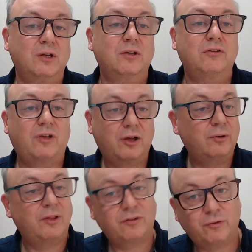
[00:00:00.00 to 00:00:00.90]
So
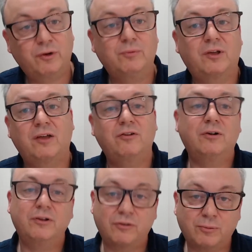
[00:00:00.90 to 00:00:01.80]
that's a room schedule.
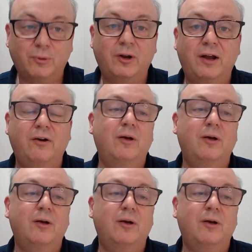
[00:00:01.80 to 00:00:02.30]
It's a small area,